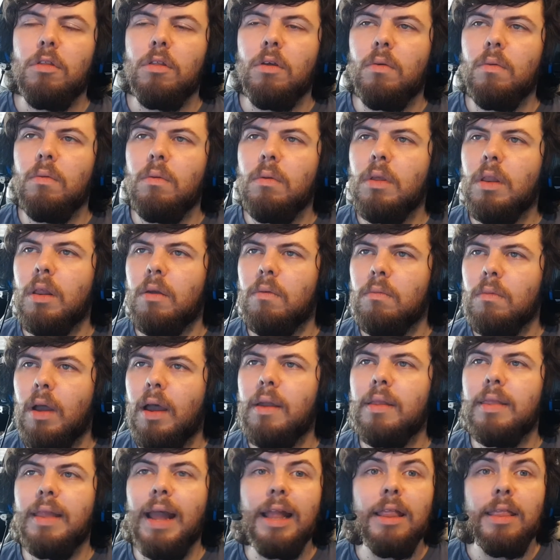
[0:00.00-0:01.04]
So
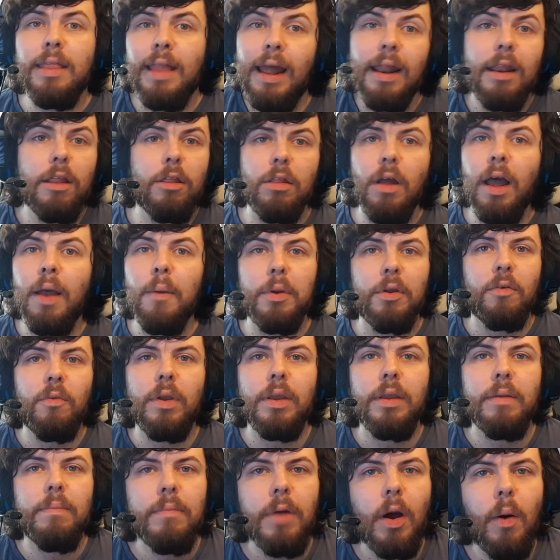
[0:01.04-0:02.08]
I would
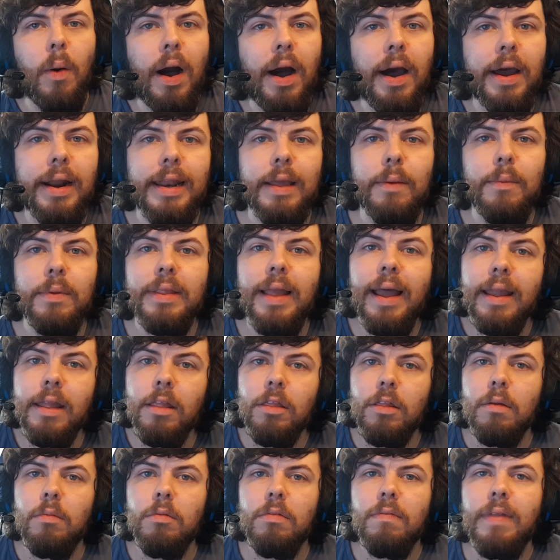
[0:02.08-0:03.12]
agree wholeheartedly with that in
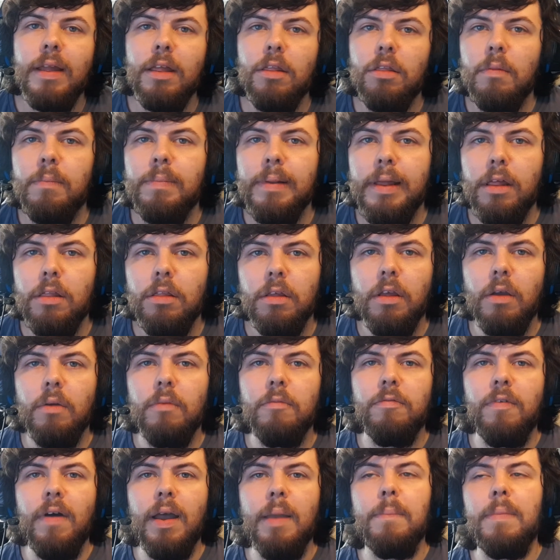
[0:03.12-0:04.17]
terms of that's the place to go
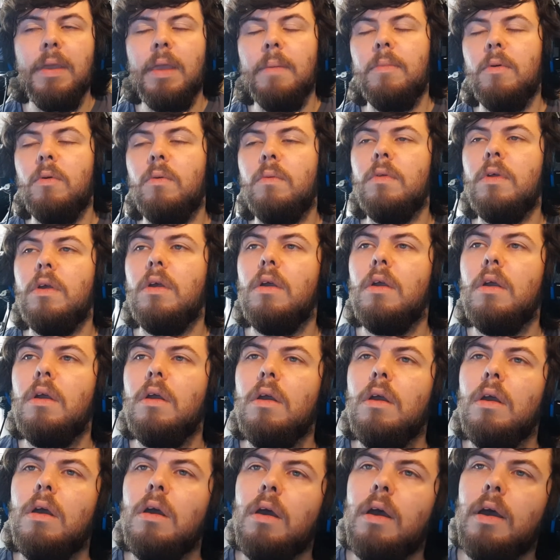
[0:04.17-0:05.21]
and find people.
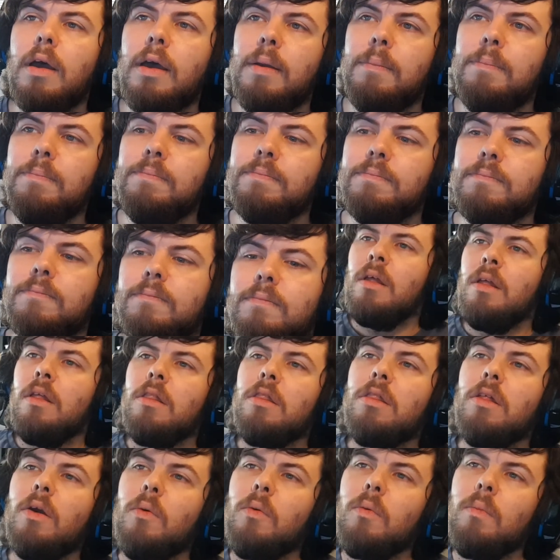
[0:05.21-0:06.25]

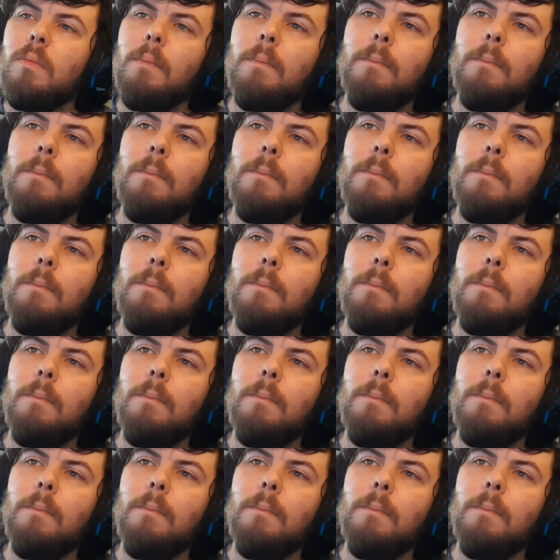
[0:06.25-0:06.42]
So